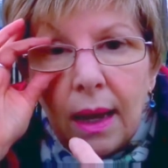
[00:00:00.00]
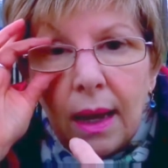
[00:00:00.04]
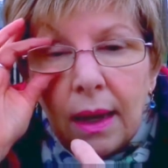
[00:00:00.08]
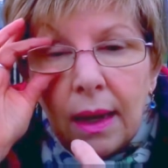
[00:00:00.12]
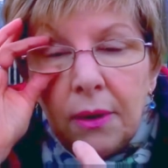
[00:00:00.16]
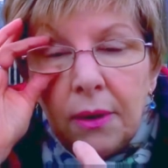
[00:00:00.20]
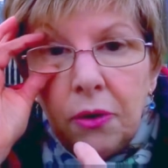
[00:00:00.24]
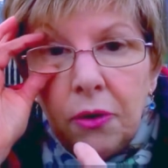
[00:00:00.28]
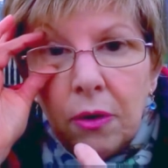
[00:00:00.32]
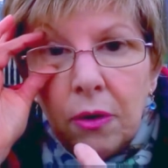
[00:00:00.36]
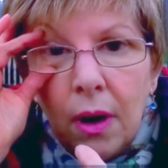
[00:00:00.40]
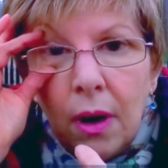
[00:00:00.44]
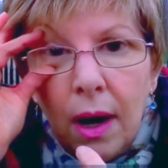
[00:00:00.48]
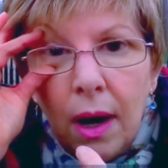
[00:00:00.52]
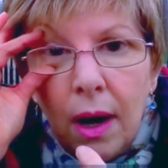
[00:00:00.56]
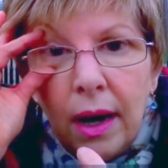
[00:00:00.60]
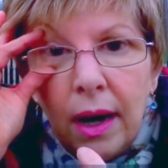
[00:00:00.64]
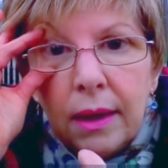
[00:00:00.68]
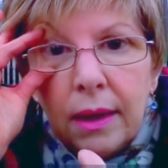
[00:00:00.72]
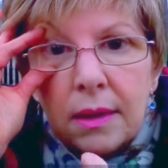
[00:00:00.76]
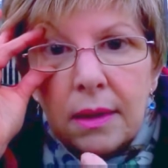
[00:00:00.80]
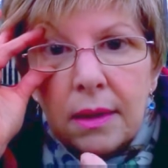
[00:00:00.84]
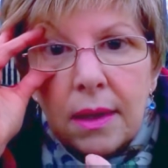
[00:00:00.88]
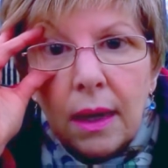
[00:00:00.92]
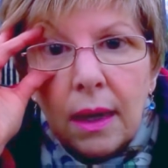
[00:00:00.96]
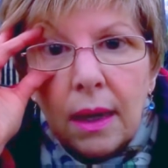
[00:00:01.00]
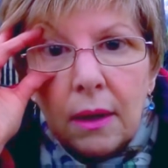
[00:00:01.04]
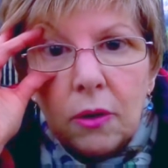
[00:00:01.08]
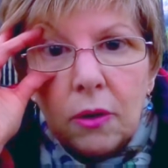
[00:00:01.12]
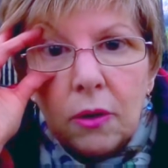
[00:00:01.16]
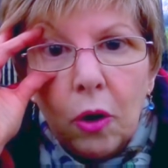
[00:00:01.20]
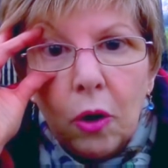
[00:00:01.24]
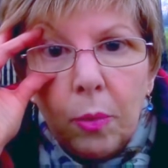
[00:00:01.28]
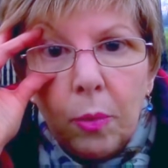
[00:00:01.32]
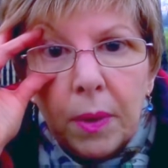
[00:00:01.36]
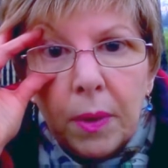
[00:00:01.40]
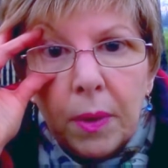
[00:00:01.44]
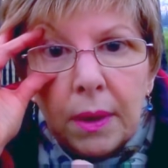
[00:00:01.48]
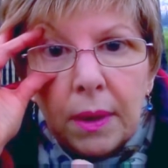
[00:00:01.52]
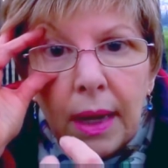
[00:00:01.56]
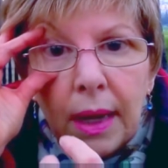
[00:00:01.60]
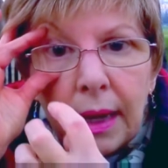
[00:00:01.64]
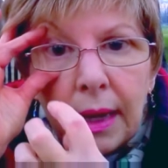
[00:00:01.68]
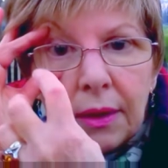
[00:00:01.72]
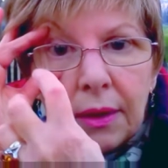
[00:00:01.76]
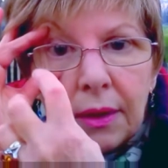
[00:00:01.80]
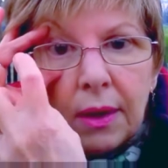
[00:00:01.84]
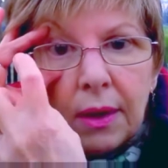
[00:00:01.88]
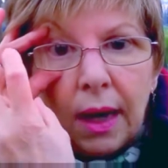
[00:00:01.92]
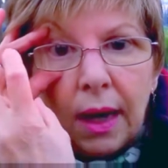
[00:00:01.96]
and your eye is held open
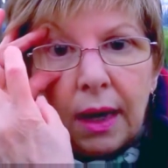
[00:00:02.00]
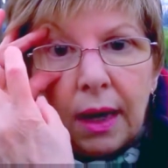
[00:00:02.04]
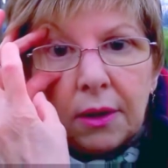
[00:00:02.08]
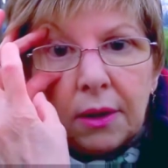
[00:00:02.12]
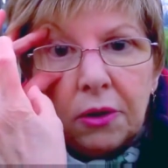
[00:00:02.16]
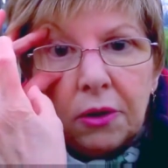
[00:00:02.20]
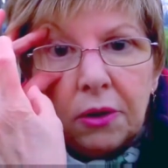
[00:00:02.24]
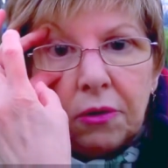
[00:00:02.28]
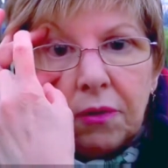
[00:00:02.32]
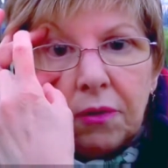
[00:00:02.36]
like that.